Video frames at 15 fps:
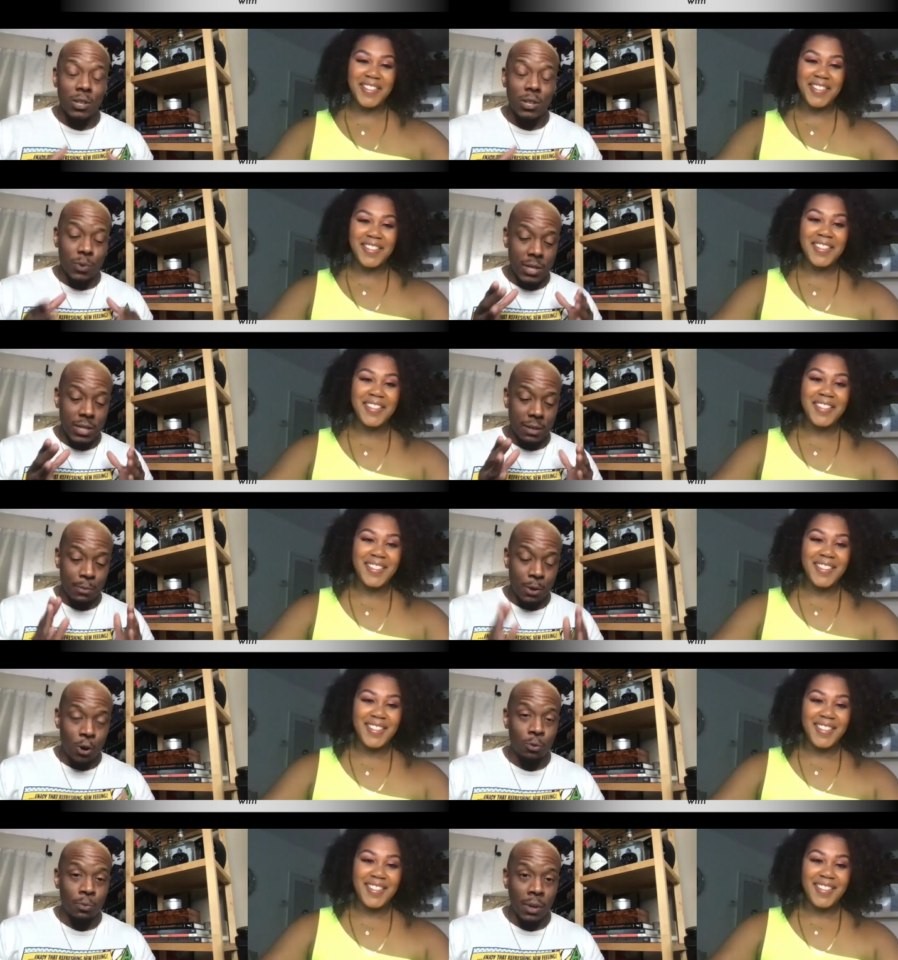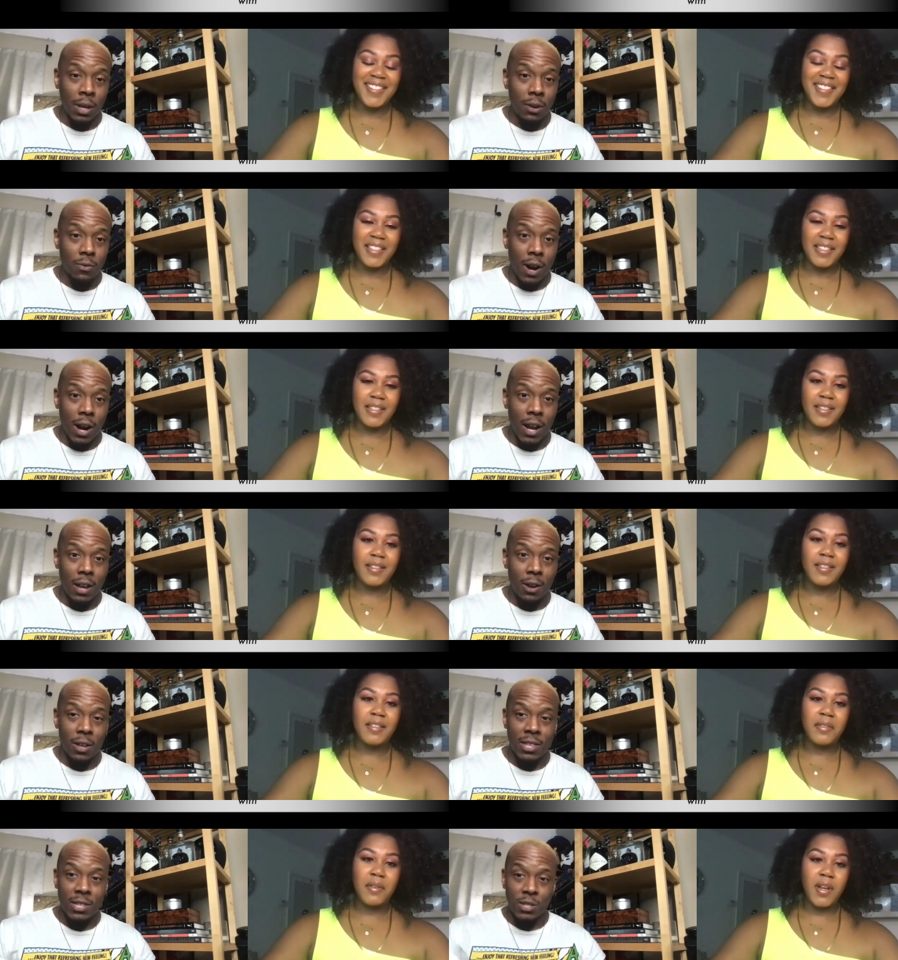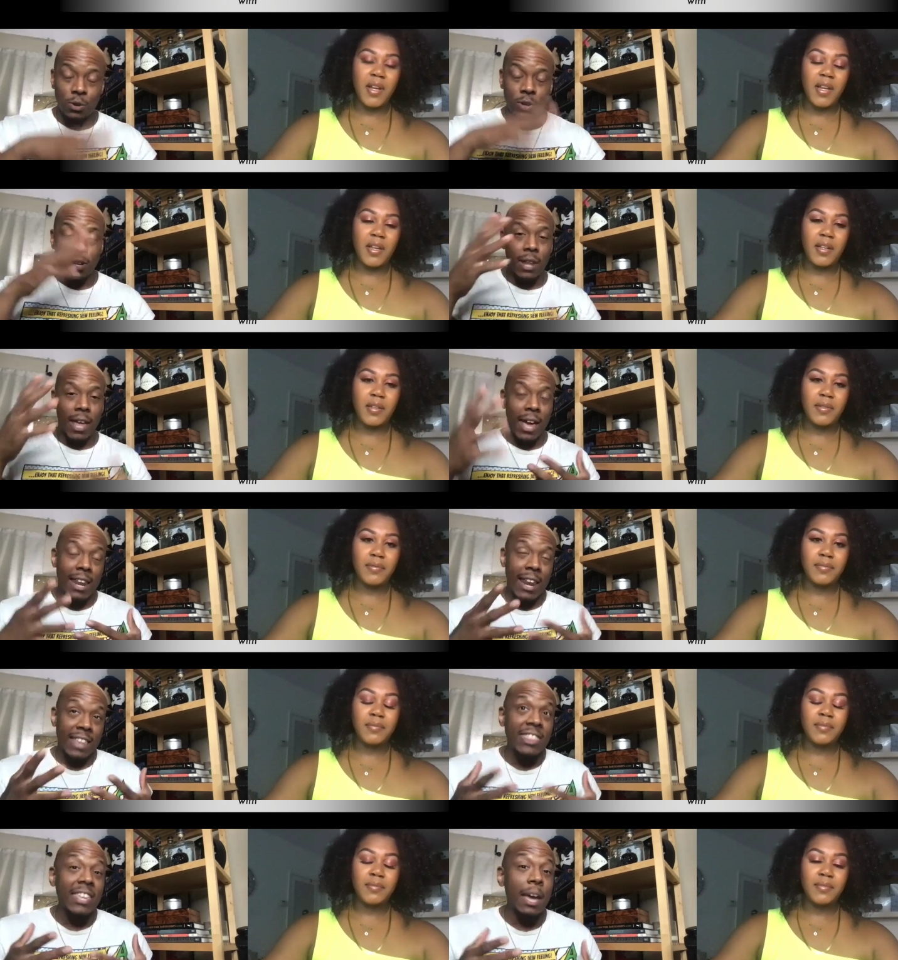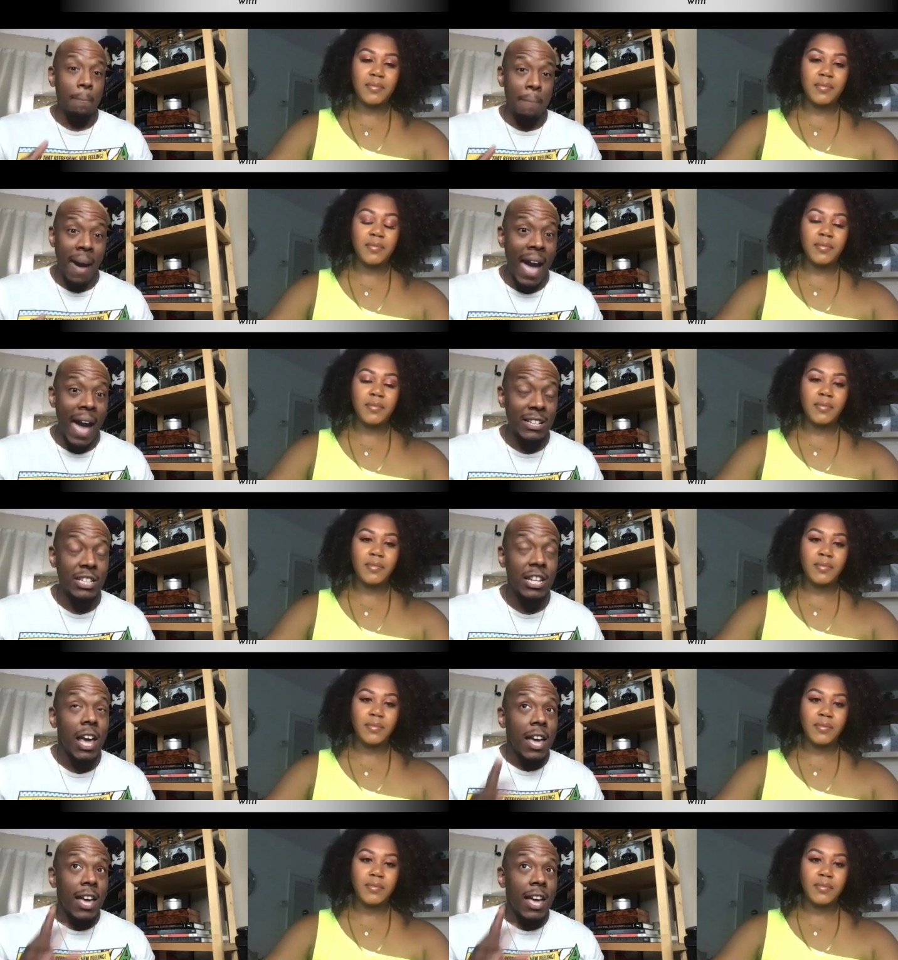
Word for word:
Speaker 1: was a moment right and sort of like and i think it matched